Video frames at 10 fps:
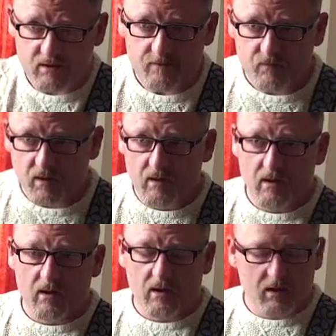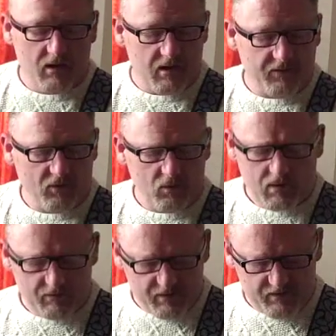are, I thought,
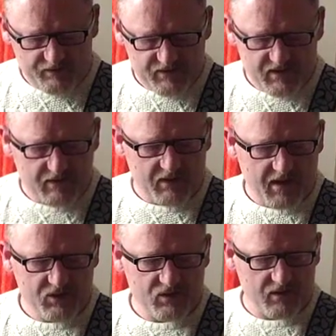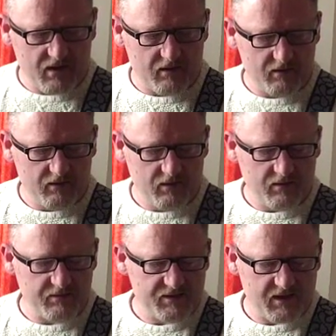well, there's an application there.
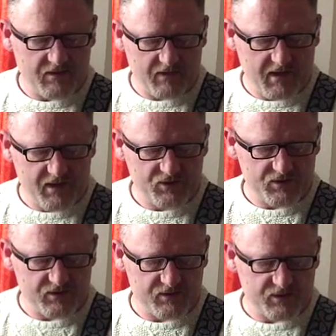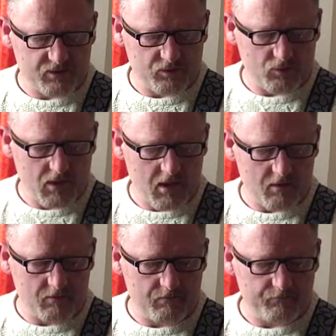There's an application
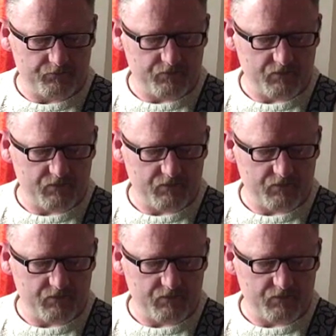to